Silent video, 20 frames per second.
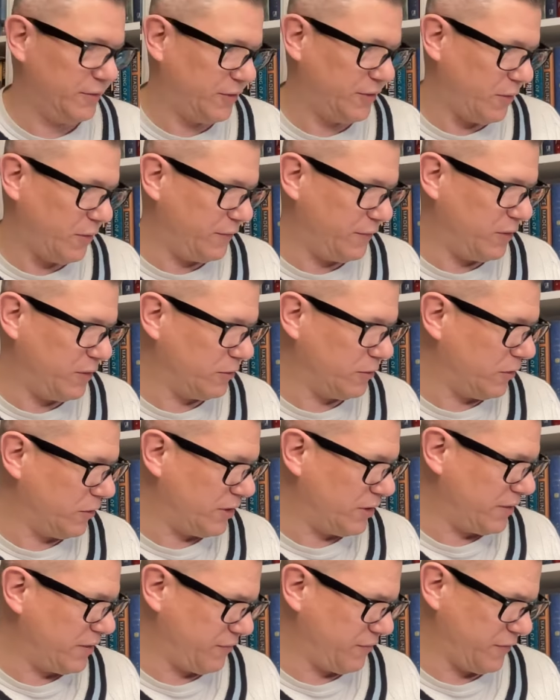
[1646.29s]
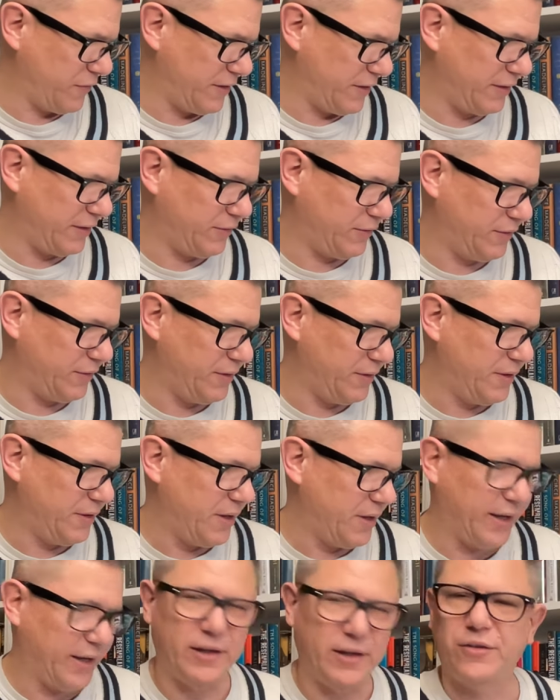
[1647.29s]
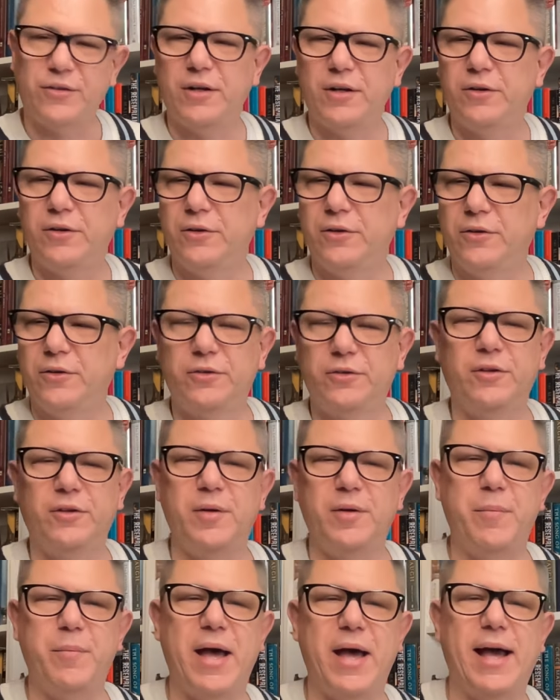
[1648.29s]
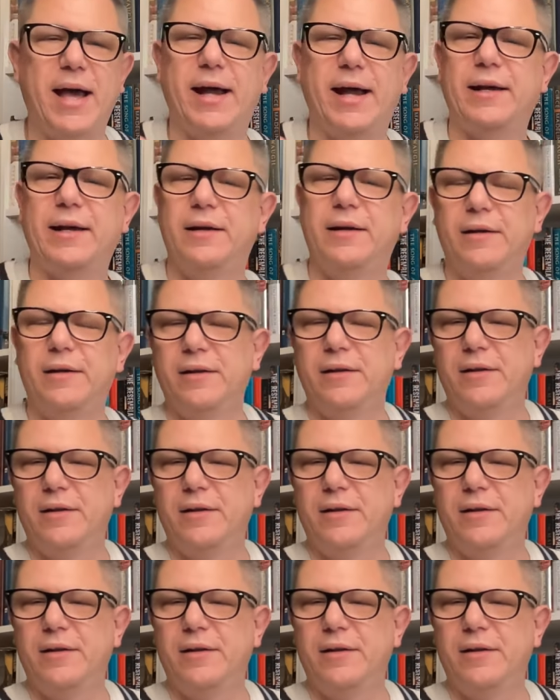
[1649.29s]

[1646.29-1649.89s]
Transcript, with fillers: So if you're looking for this, I guess I could have looked on the back.